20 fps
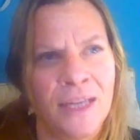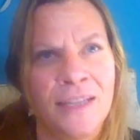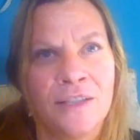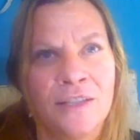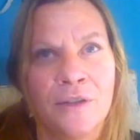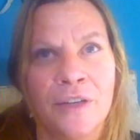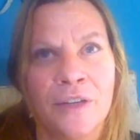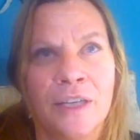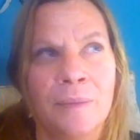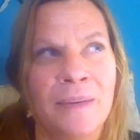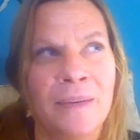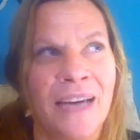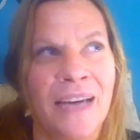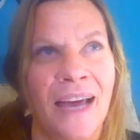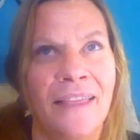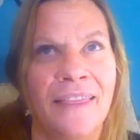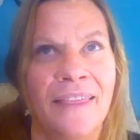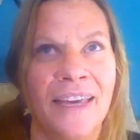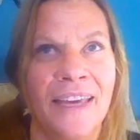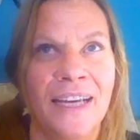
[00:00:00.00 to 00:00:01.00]
It's going to be,
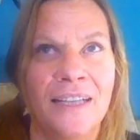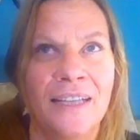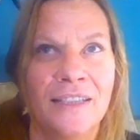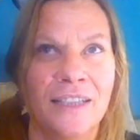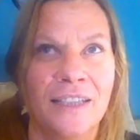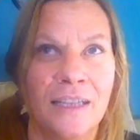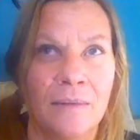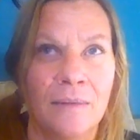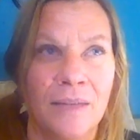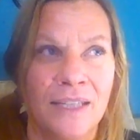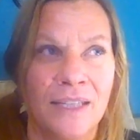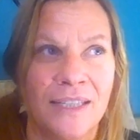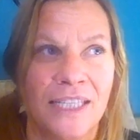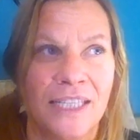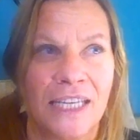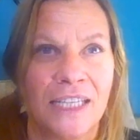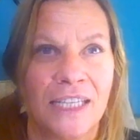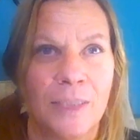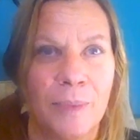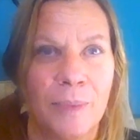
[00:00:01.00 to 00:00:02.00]
I think it's going to be
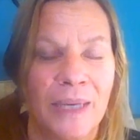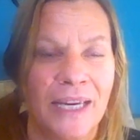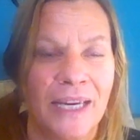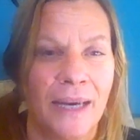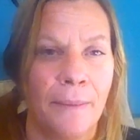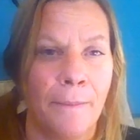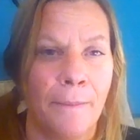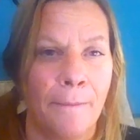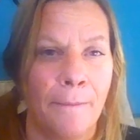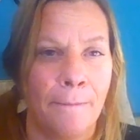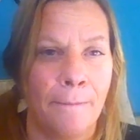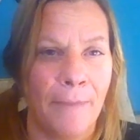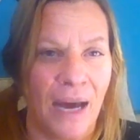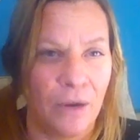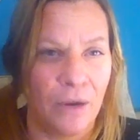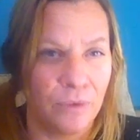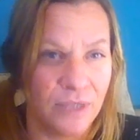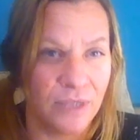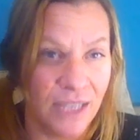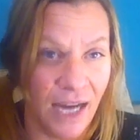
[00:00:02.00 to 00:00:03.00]
six p m
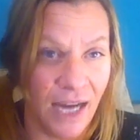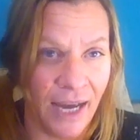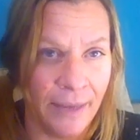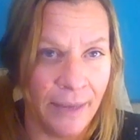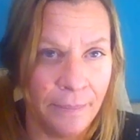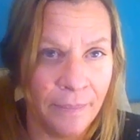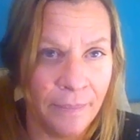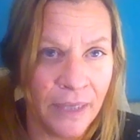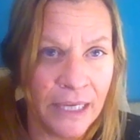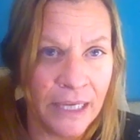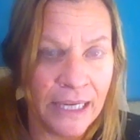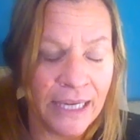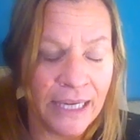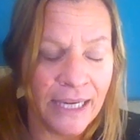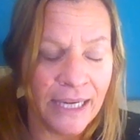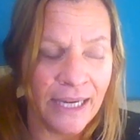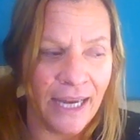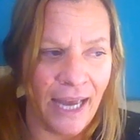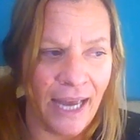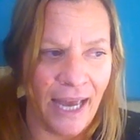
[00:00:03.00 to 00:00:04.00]
Mountain Time.
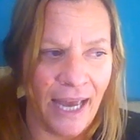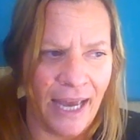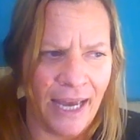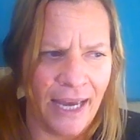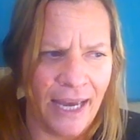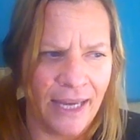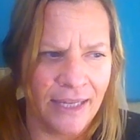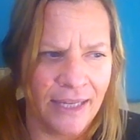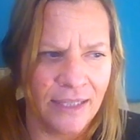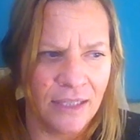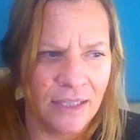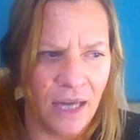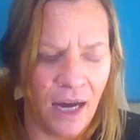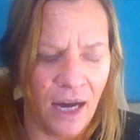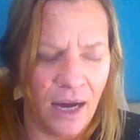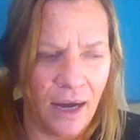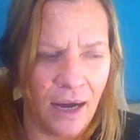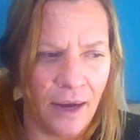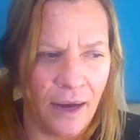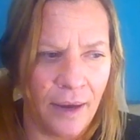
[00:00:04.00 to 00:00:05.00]
And
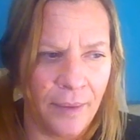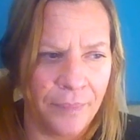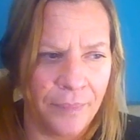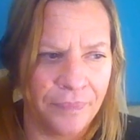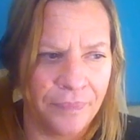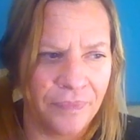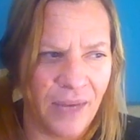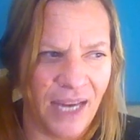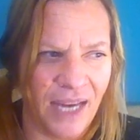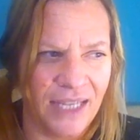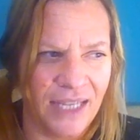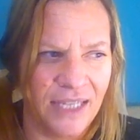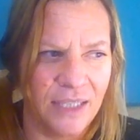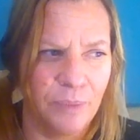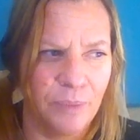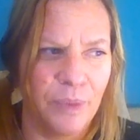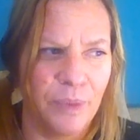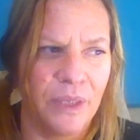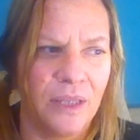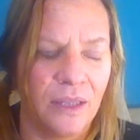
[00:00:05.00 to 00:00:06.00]
um, I need
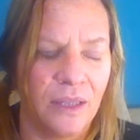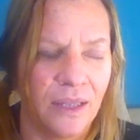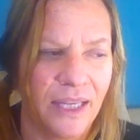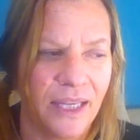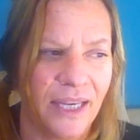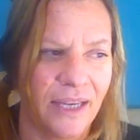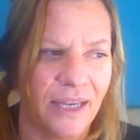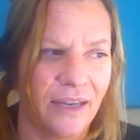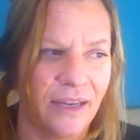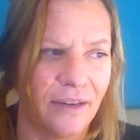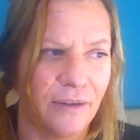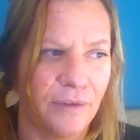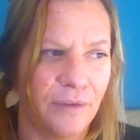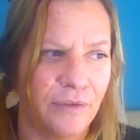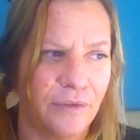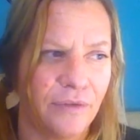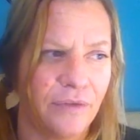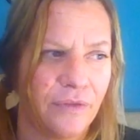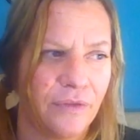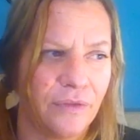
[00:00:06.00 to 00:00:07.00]
to put the link
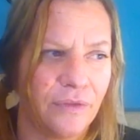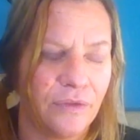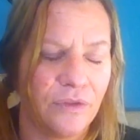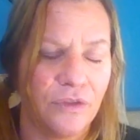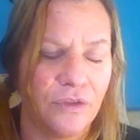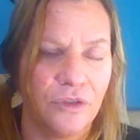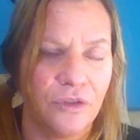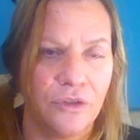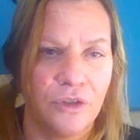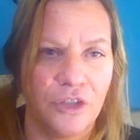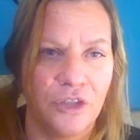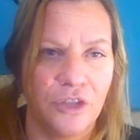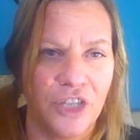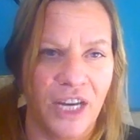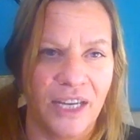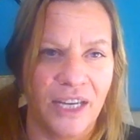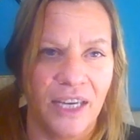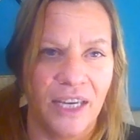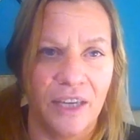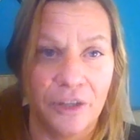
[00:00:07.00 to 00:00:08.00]
of
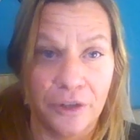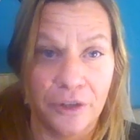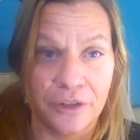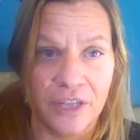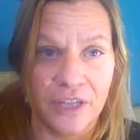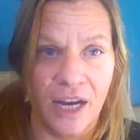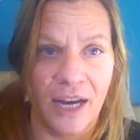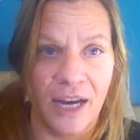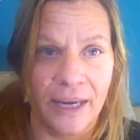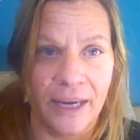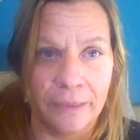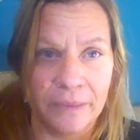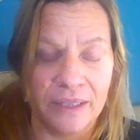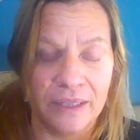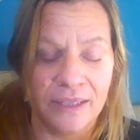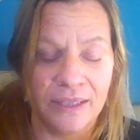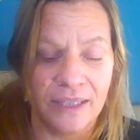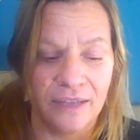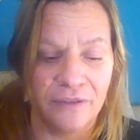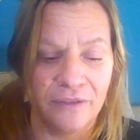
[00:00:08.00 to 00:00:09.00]
checking your time
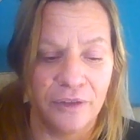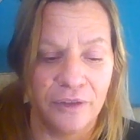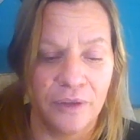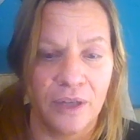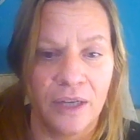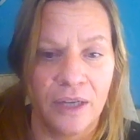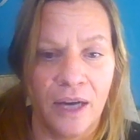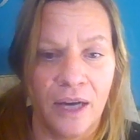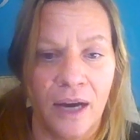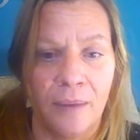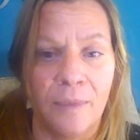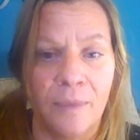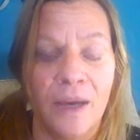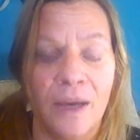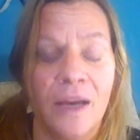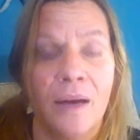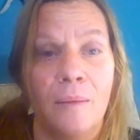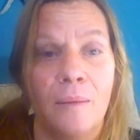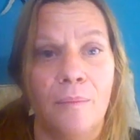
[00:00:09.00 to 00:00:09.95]
to see if you can come.